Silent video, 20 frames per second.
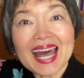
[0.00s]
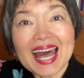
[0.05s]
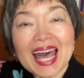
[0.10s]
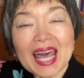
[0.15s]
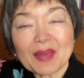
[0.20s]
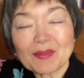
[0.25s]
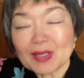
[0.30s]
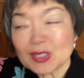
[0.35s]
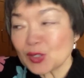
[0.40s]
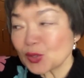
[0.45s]

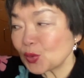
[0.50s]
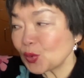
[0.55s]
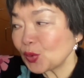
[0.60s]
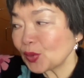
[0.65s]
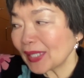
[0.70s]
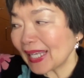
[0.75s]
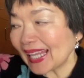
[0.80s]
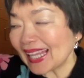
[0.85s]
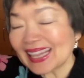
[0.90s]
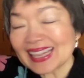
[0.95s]
I want you to
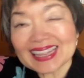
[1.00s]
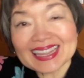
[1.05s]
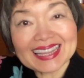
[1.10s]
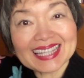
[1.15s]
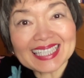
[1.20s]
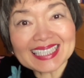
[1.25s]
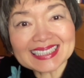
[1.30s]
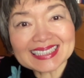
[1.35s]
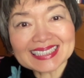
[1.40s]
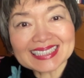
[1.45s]
look at
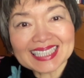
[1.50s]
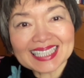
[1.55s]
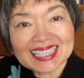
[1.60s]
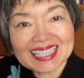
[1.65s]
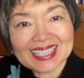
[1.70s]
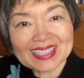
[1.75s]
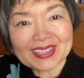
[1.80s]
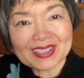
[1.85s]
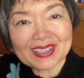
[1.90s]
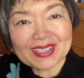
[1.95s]
this
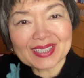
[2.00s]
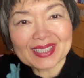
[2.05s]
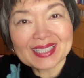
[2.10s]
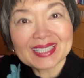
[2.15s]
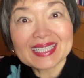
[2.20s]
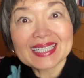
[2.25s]
letter.